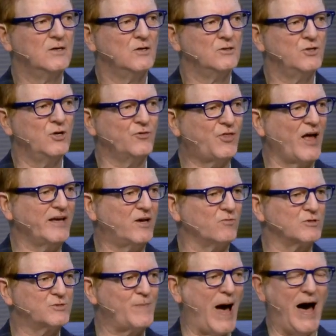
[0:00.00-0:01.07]
Do you think it
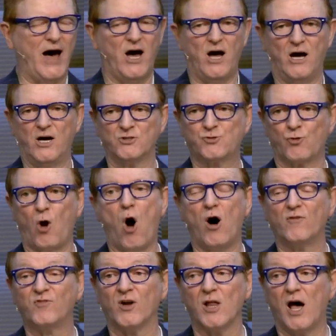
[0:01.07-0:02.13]
was by a draw
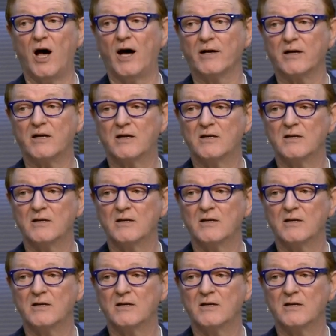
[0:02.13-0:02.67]
of luck